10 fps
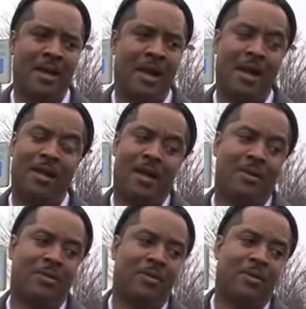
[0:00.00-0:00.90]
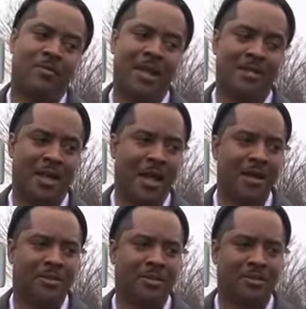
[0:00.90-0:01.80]
I don't know if that's the
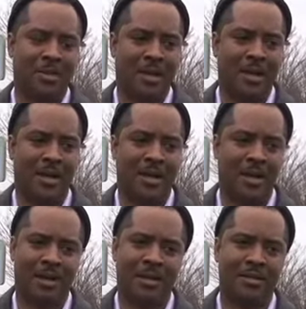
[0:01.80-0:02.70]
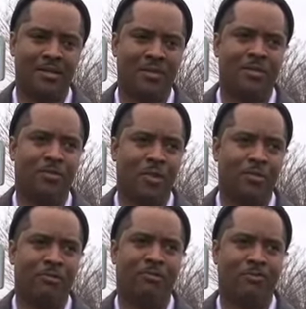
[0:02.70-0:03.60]
answer, but I guess it's
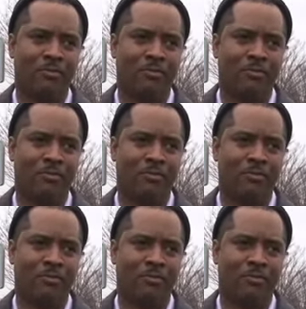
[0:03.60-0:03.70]
worth